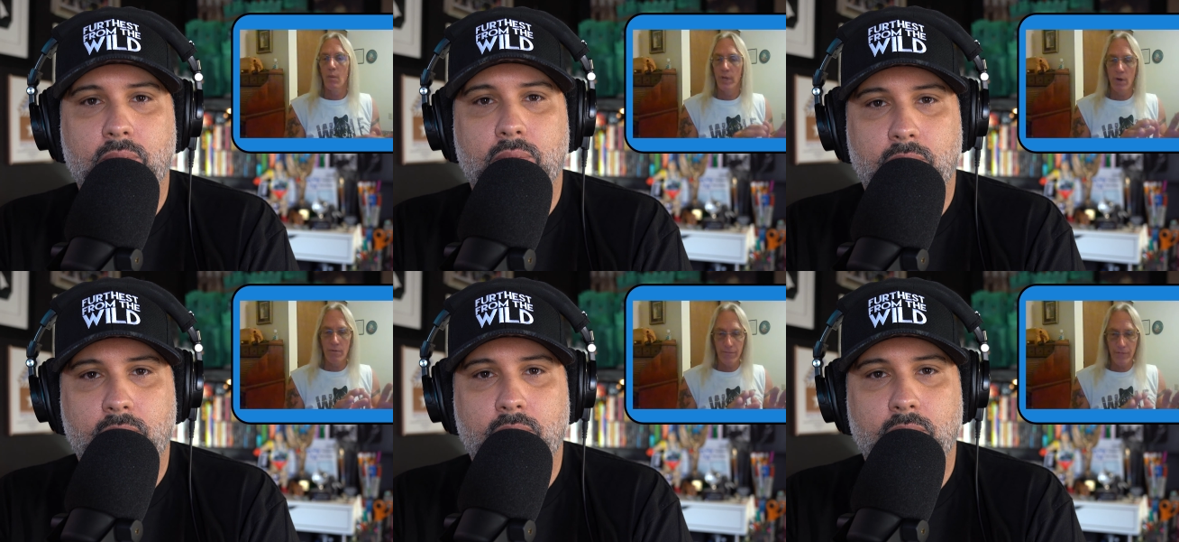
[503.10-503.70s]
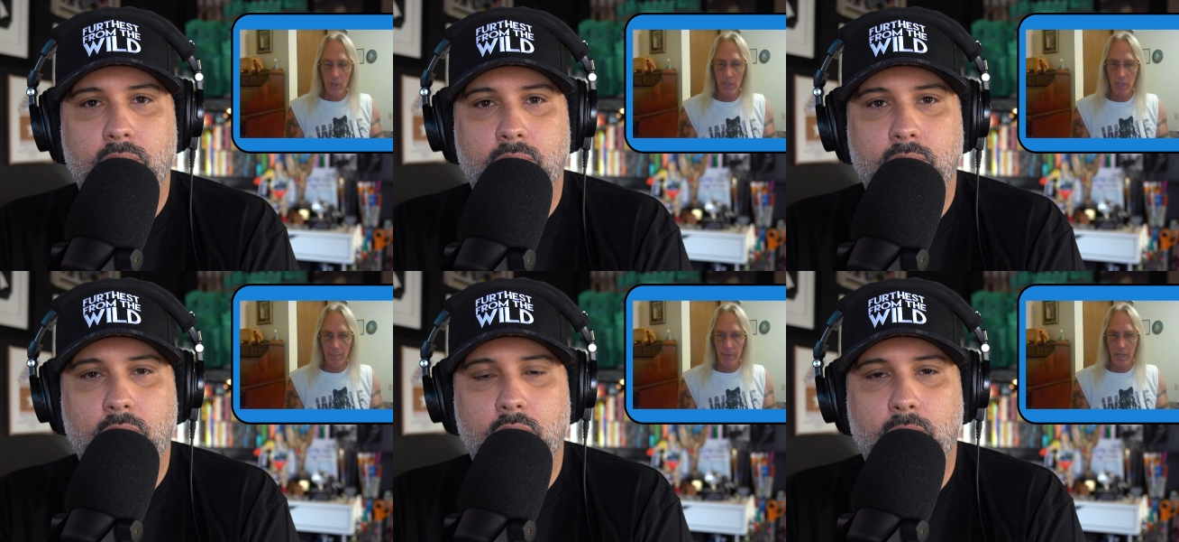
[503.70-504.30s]
Speaker 1: we don't force
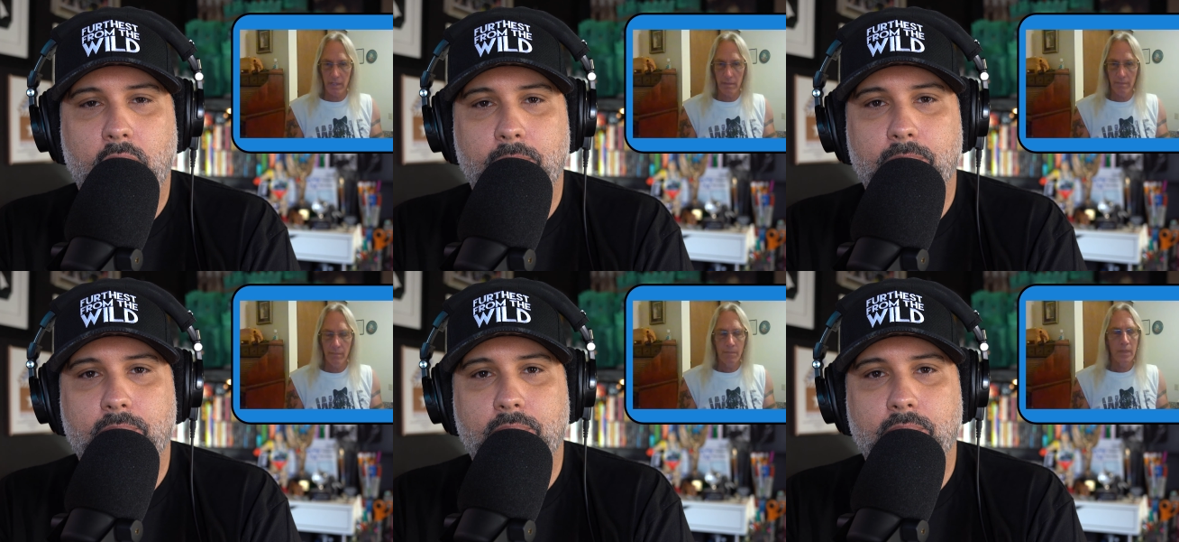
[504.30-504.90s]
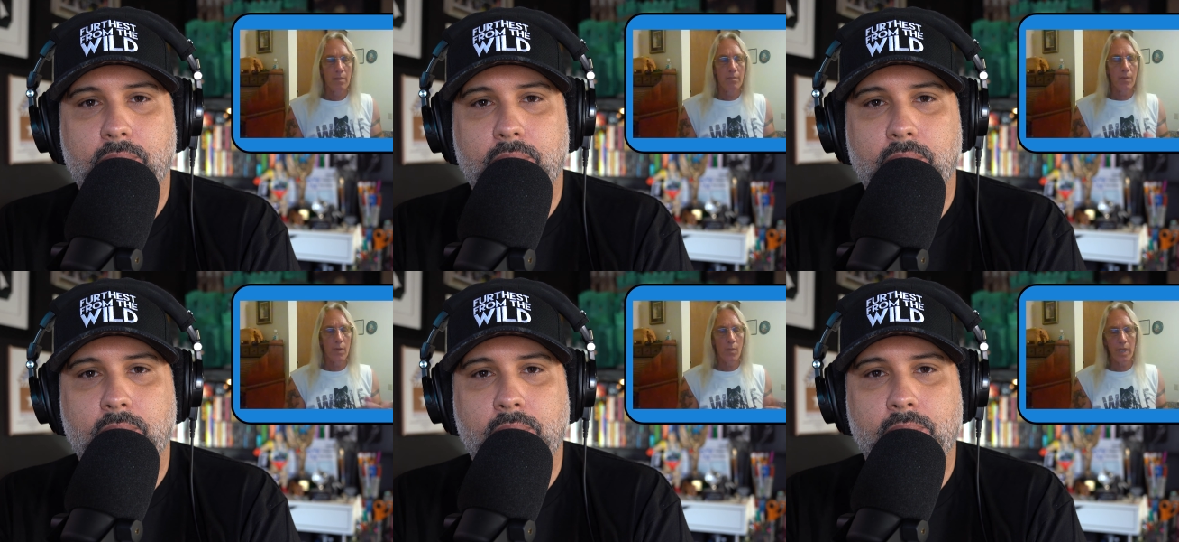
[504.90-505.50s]
it upon right. them,
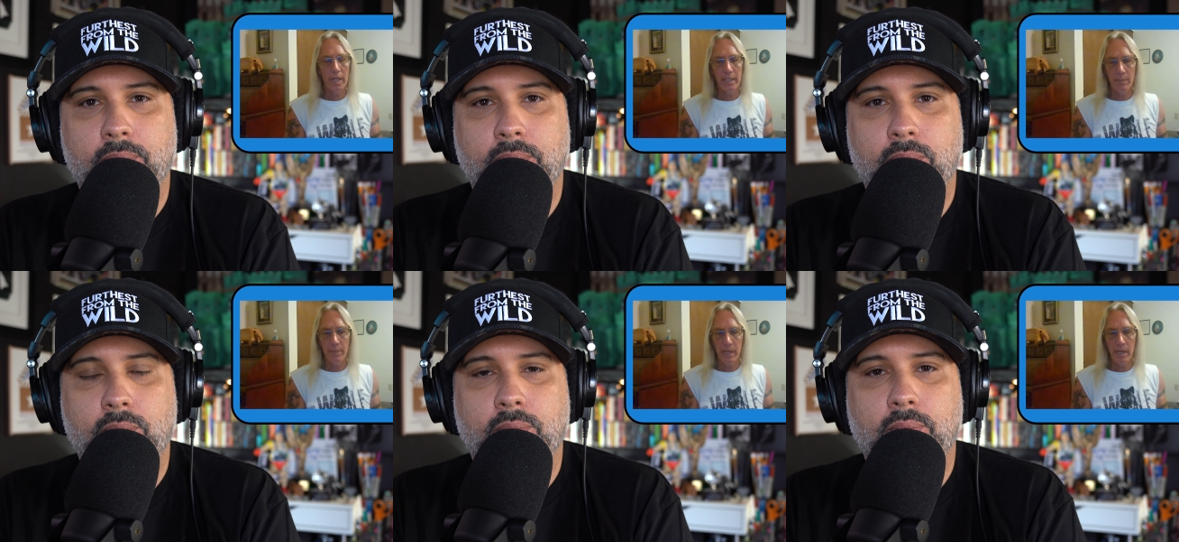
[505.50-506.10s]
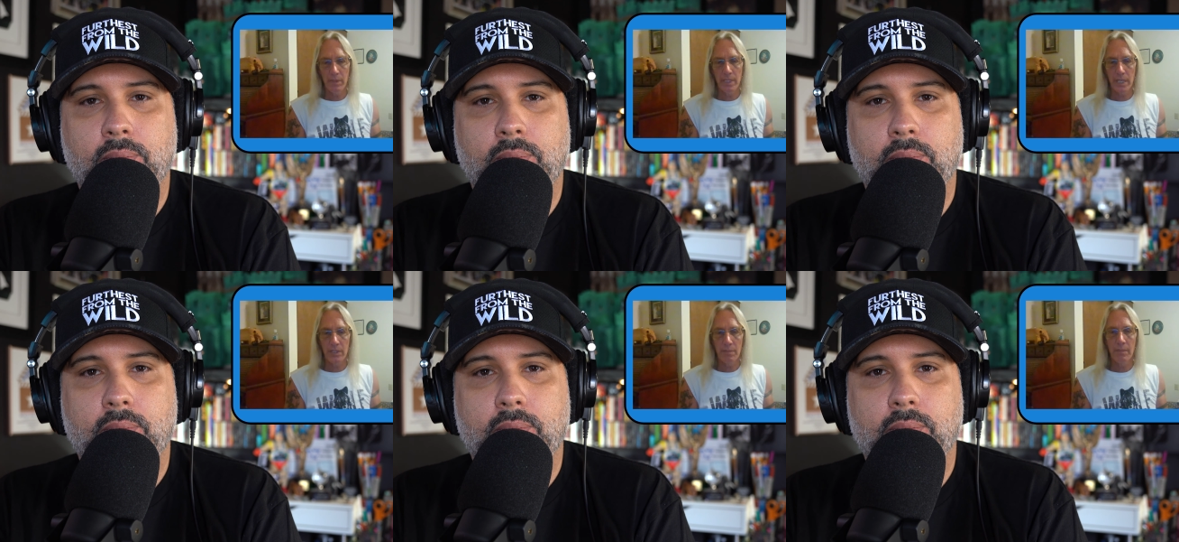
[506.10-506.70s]
but we wanted to be able to
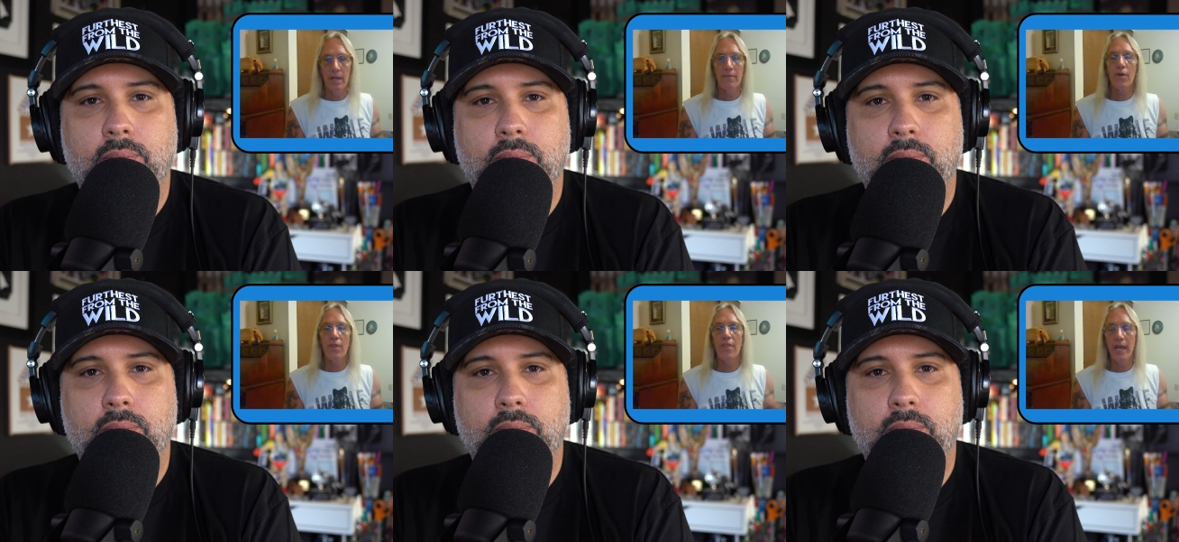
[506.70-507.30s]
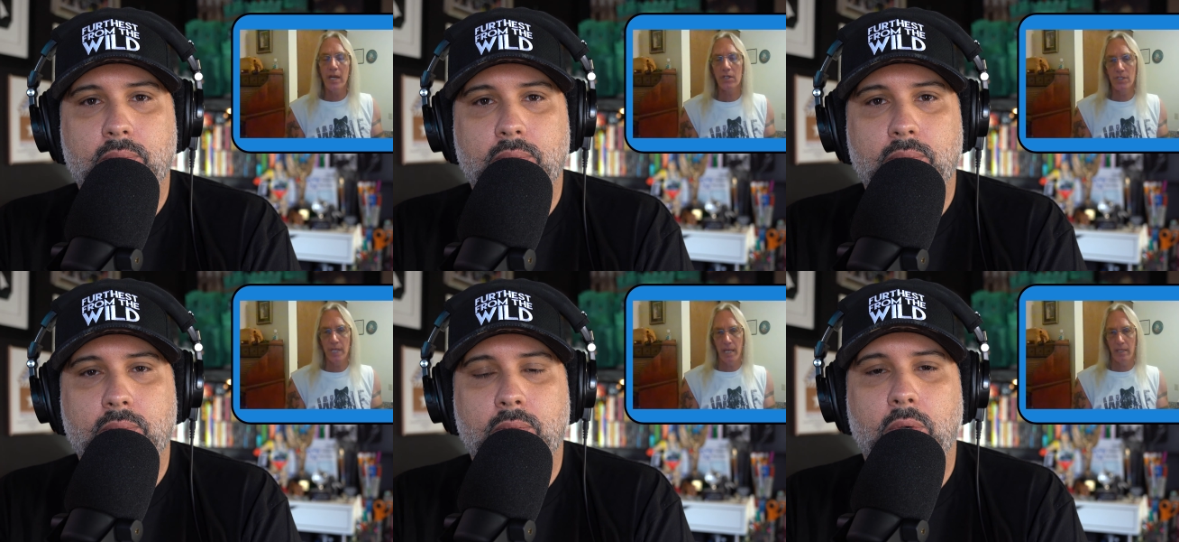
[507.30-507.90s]
touch them for their
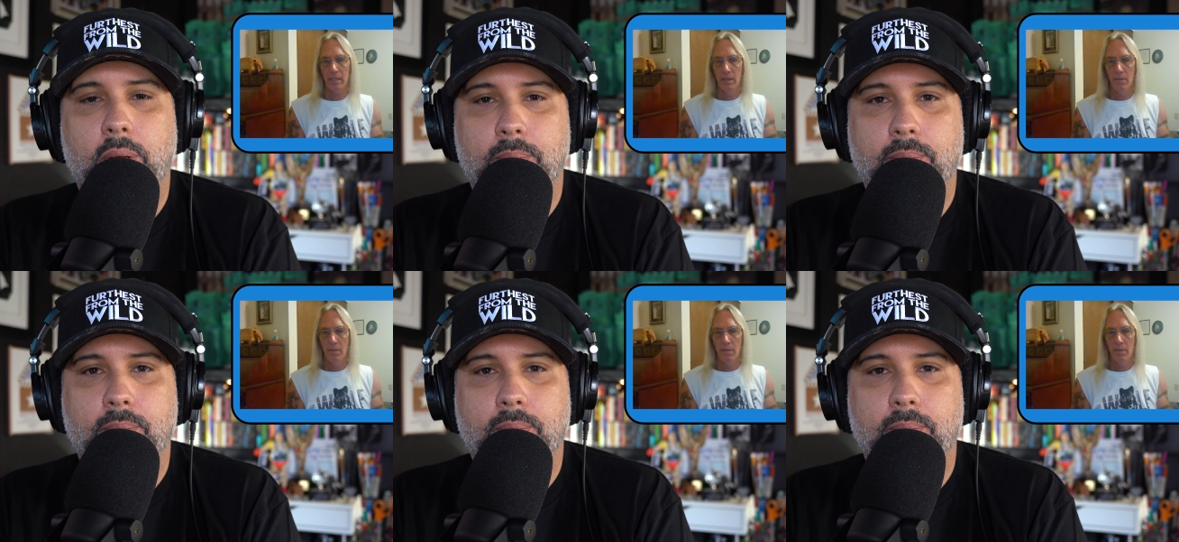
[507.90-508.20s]
sake, right.